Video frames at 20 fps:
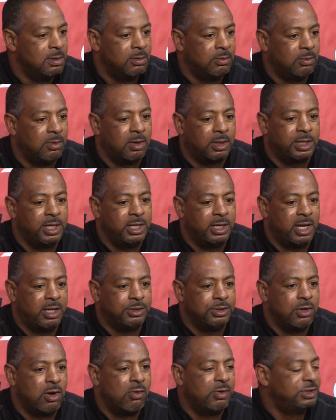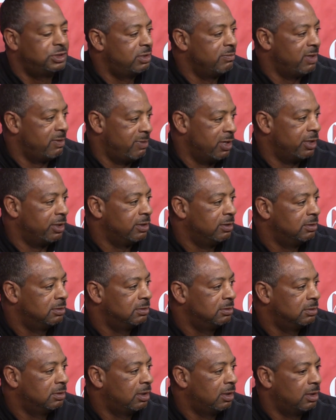Well, again, you always can be better.
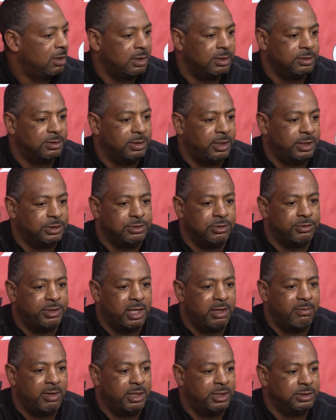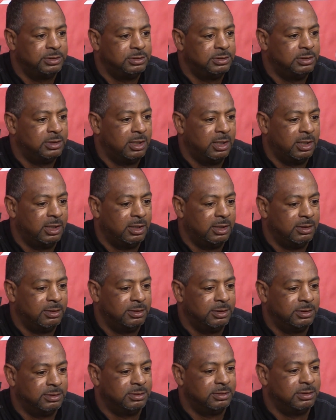That's no doubt about it.